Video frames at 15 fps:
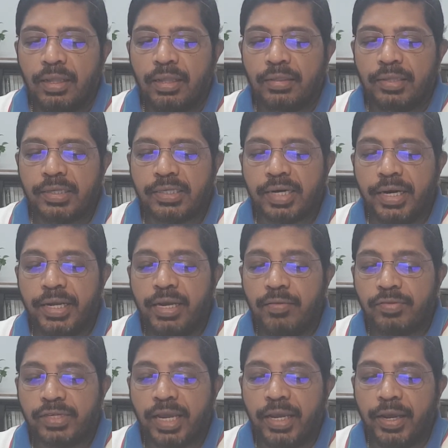The study of
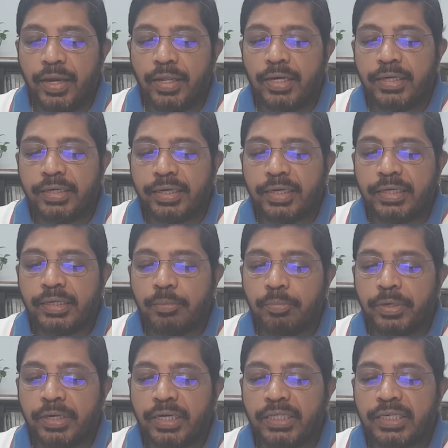psychoanalytic
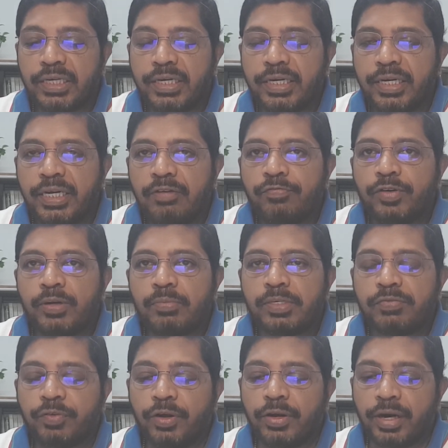interpretation reaffirms
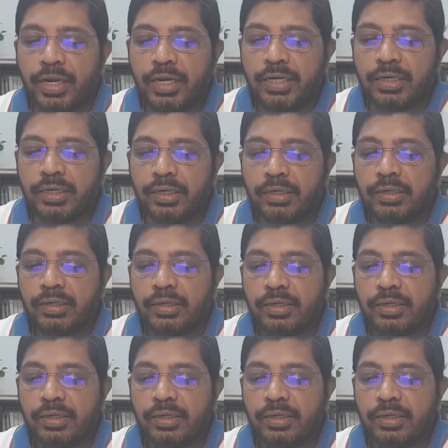for Ricoeur